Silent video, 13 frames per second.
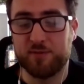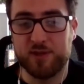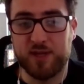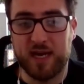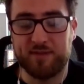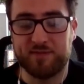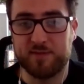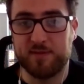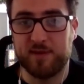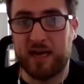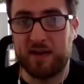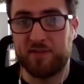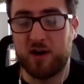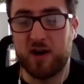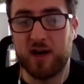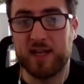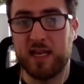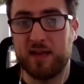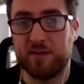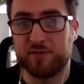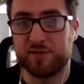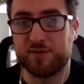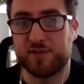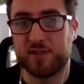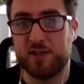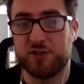but you have to have high levels of
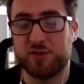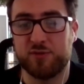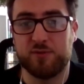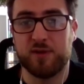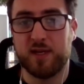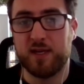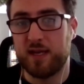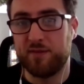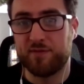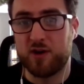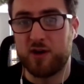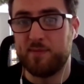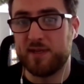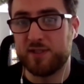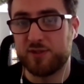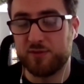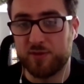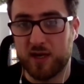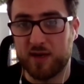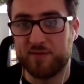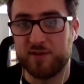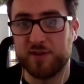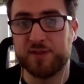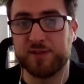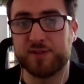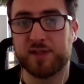social and environmental
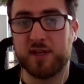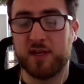governance.